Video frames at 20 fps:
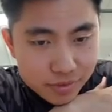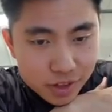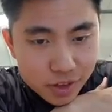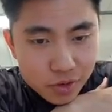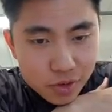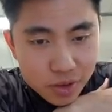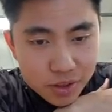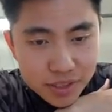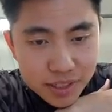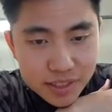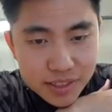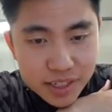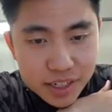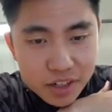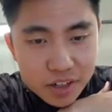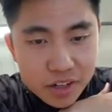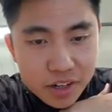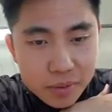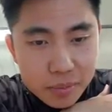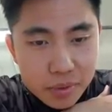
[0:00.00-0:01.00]
Of course I said
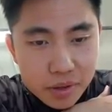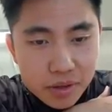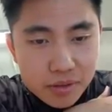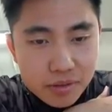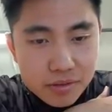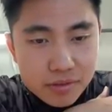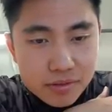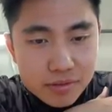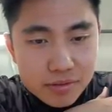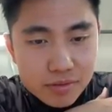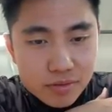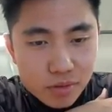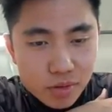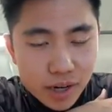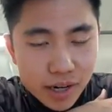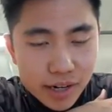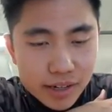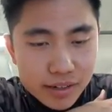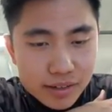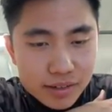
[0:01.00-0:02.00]
your name, bro.
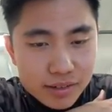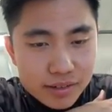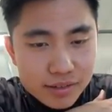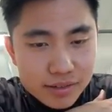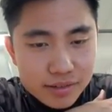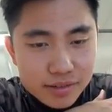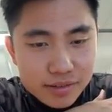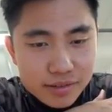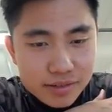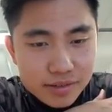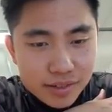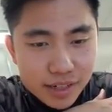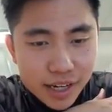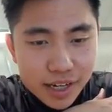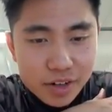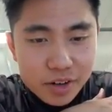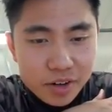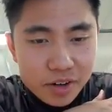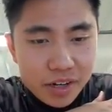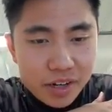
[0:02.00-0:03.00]
Ryan.
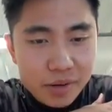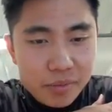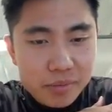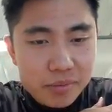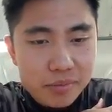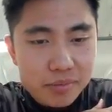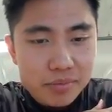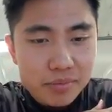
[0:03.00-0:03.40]
I know your name.